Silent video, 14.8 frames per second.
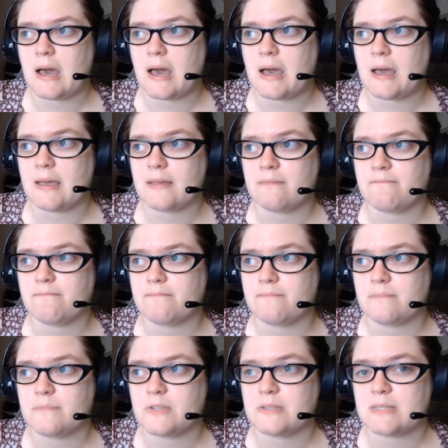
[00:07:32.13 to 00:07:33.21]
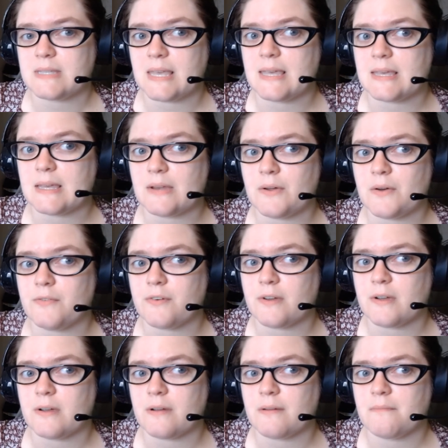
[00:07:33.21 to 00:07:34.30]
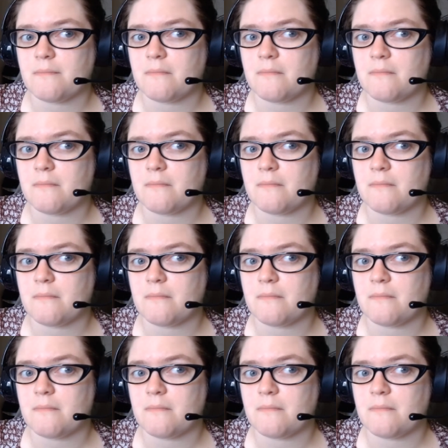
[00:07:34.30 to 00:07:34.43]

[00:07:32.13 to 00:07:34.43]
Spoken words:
I just can't get over